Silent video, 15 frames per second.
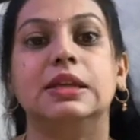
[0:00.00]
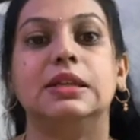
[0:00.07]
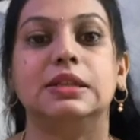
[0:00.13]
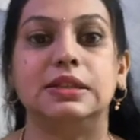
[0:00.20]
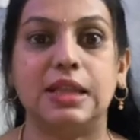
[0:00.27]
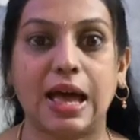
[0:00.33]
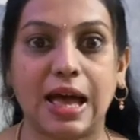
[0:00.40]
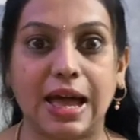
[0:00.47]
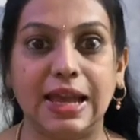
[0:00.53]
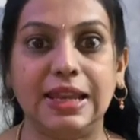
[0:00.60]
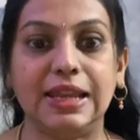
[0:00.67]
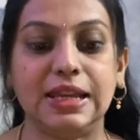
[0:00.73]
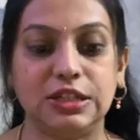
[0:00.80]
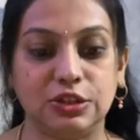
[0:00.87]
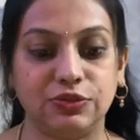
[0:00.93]
The
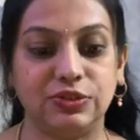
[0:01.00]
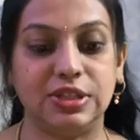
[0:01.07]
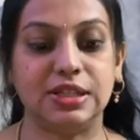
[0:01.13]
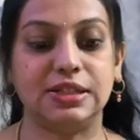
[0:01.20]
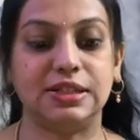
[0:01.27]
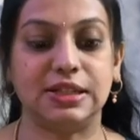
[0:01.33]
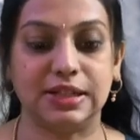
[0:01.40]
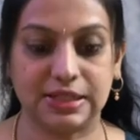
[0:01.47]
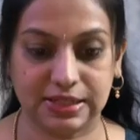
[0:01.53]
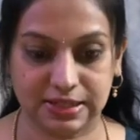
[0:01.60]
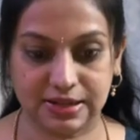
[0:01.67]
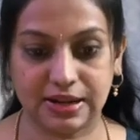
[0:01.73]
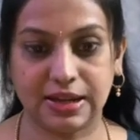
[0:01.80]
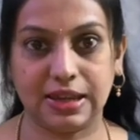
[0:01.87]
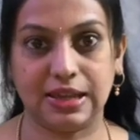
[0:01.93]
highlight of this
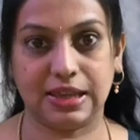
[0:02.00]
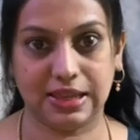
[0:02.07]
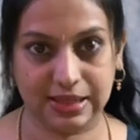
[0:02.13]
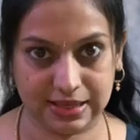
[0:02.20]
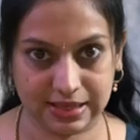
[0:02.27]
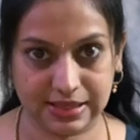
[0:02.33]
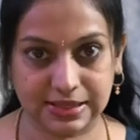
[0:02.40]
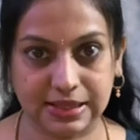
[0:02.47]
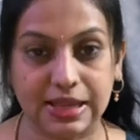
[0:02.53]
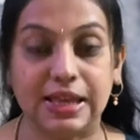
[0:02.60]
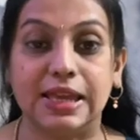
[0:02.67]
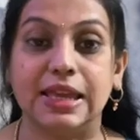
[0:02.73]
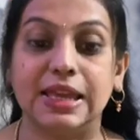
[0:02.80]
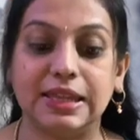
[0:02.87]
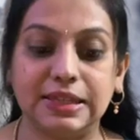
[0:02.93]
drug is
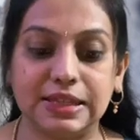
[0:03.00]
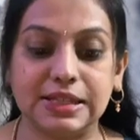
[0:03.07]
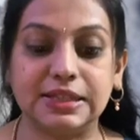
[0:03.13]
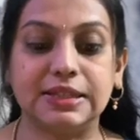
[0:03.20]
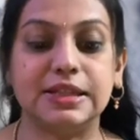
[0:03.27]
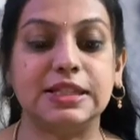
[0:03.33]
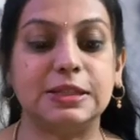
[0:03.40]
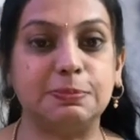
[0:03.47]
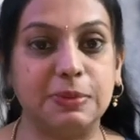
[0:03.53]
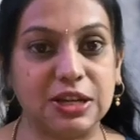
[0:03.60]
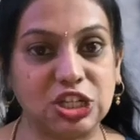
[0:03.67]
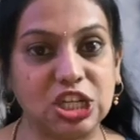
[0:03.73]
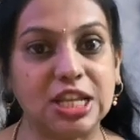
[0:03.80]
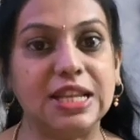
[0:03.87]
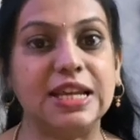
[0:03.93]
it is
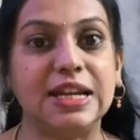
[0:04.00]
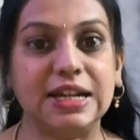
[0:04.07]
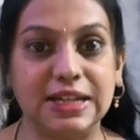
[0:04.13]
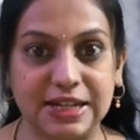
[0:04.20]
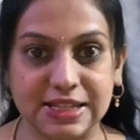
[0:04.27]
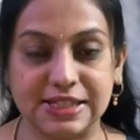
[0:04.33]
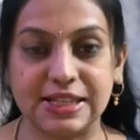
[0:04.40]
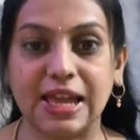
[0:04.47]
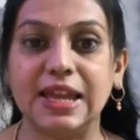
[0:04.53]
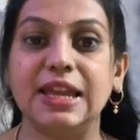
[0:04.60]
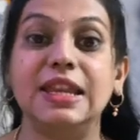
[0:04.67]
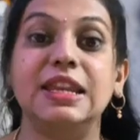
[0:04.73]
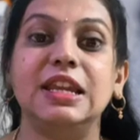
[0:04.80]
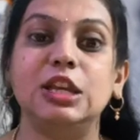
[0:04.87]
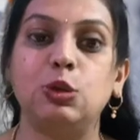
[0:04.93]
specially
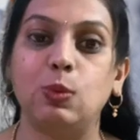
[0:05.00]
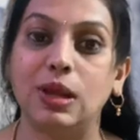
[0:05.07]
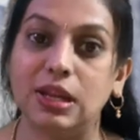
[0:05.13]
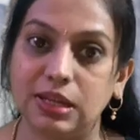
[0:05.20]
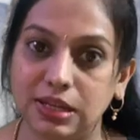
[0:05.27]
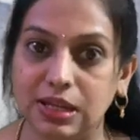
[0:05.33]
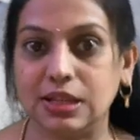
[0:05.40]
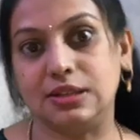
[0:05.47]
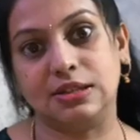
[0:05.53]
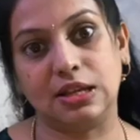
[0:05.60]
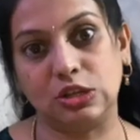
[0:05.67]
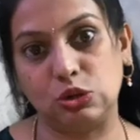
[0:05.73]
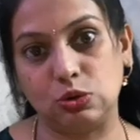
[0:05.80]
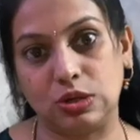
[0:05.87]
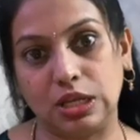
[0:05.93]
designed in 20th
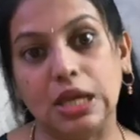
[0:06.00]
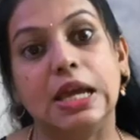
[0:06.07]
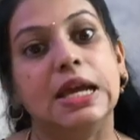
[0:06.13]
century.